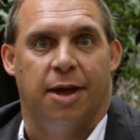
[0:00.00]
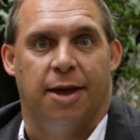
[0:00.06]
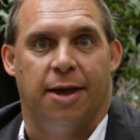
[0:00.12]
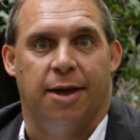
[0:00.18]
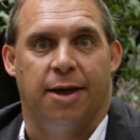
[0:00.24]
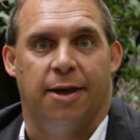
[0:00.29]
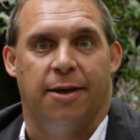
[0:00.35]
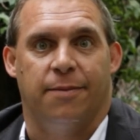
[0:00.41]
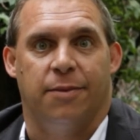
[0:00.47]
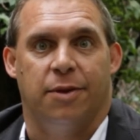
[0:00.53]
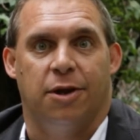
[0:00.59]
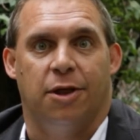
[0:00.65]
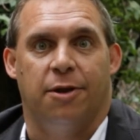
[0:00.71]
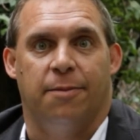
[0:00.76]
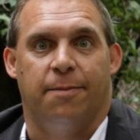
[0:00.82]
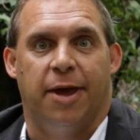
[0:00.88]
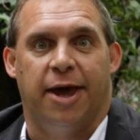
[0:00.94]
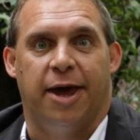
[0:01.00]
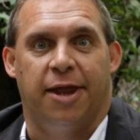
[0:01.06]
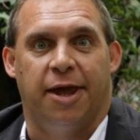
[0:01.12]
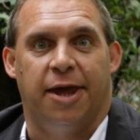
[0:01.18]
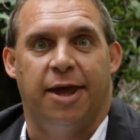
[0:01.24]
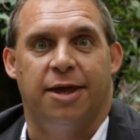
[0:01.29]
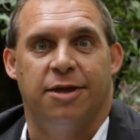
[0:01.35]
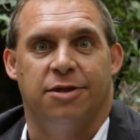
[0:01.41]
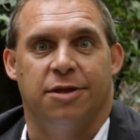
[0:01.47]
um, a lot of bad
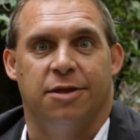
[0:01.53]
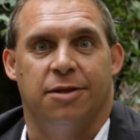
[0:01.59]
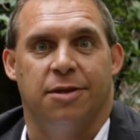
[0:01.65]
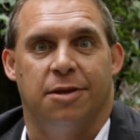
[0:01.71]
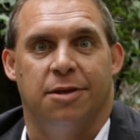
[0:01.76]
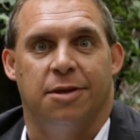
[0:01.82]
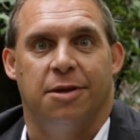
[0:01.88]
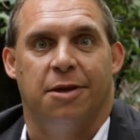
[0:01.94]
eggs, and